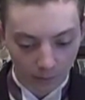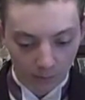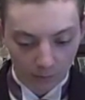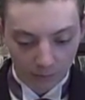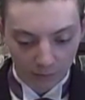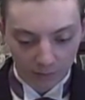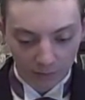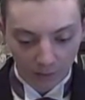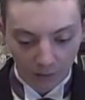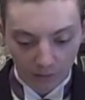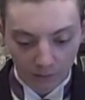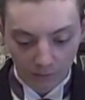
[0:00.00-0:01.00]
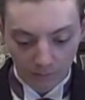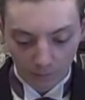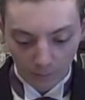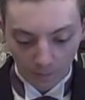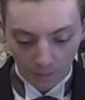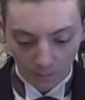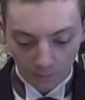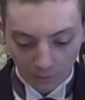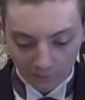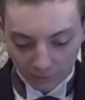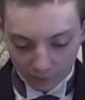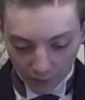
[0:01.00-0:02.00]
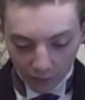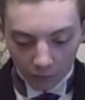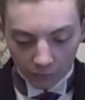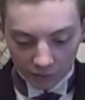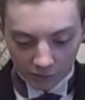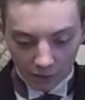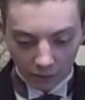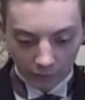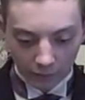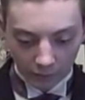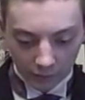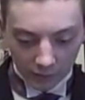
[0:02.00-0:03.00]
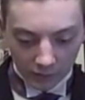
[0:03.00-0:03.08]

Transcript: bubbles on the sides. More of a yellowish color.